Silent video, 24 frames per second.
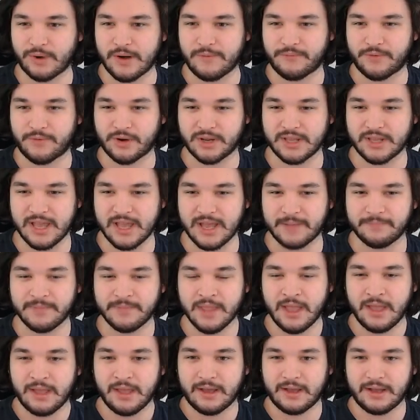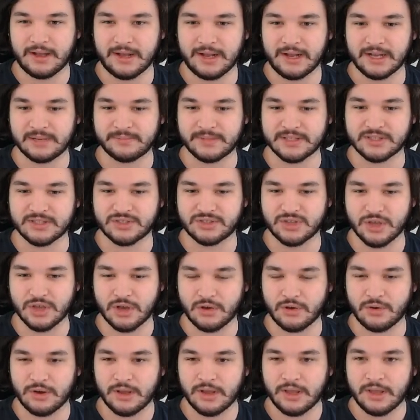I forget. Um, and
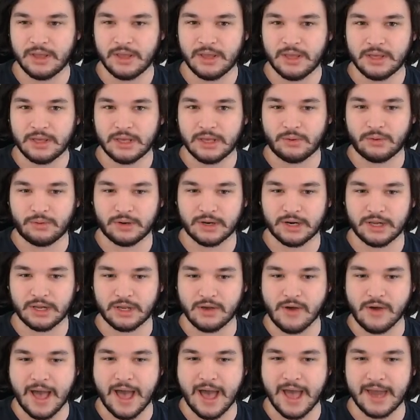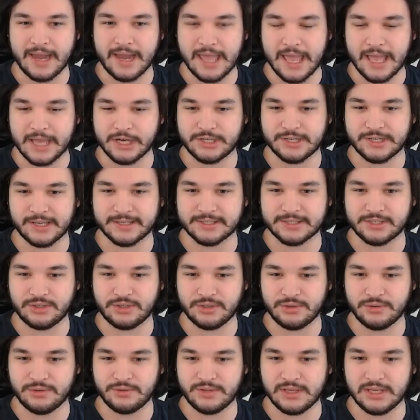so we're going to go ahead and just
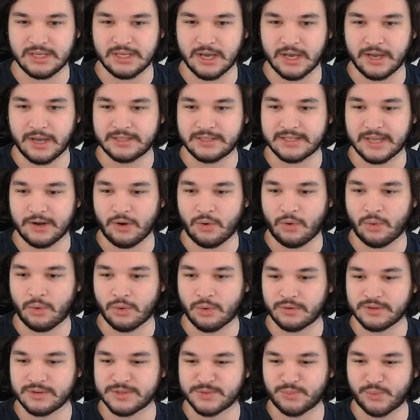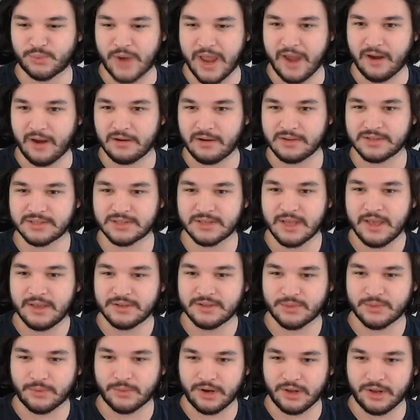do the Undead Hordes rares.
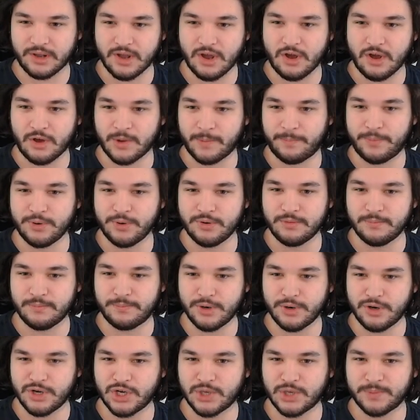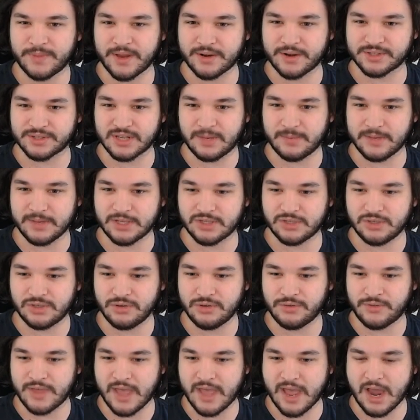So we're going to go boom, boom. There's going to be
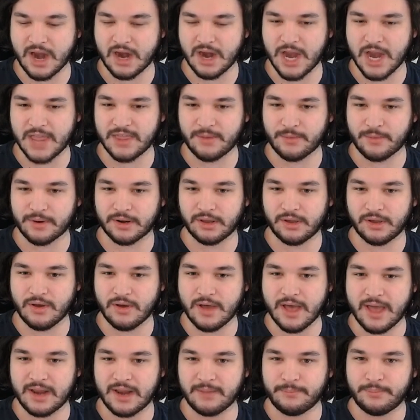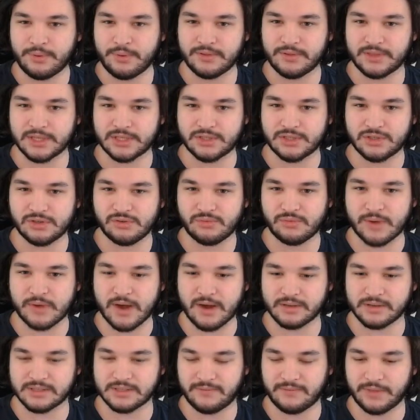two there. And then we're going to go ahead and put two
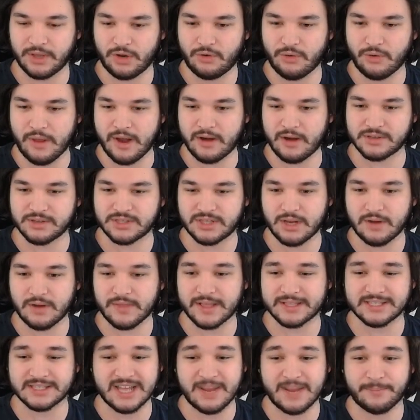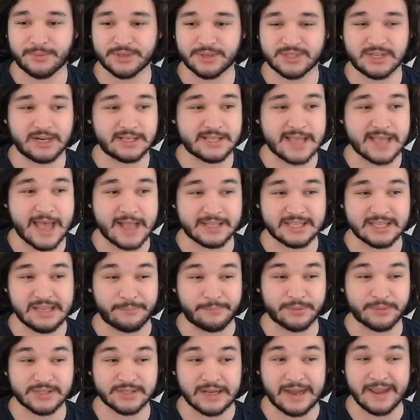rares of the Glitters here. That's 10% attack,
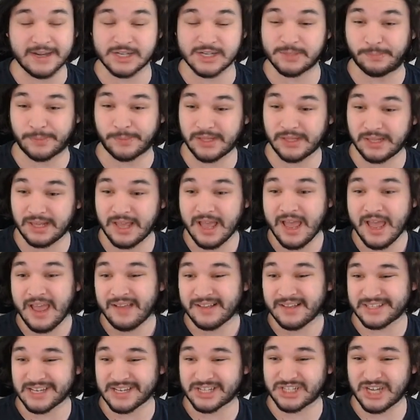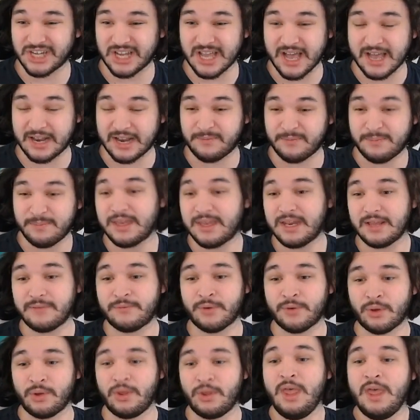10% HP. That's actually kind of
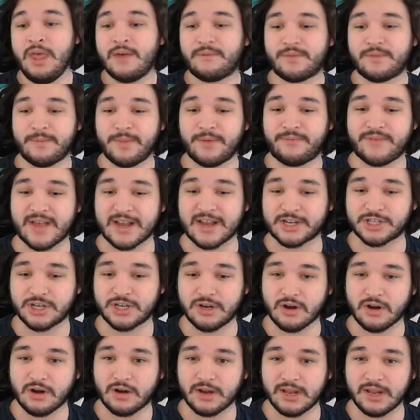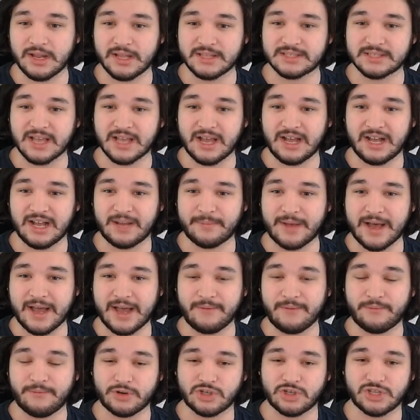meaningful from the Faction Guardians. Um, I
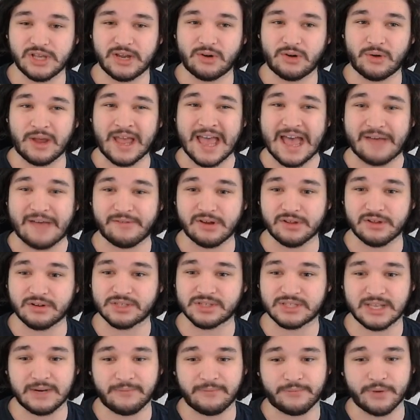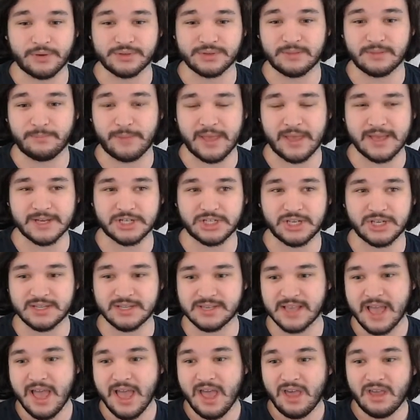unfortunately, I don't have another set of Frozen
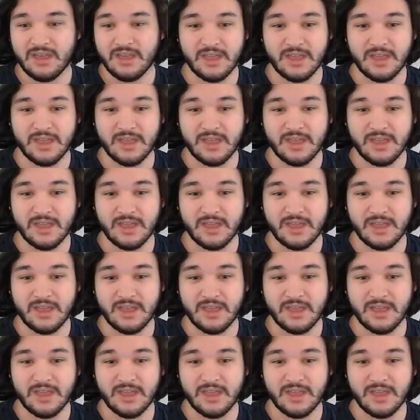Banshees.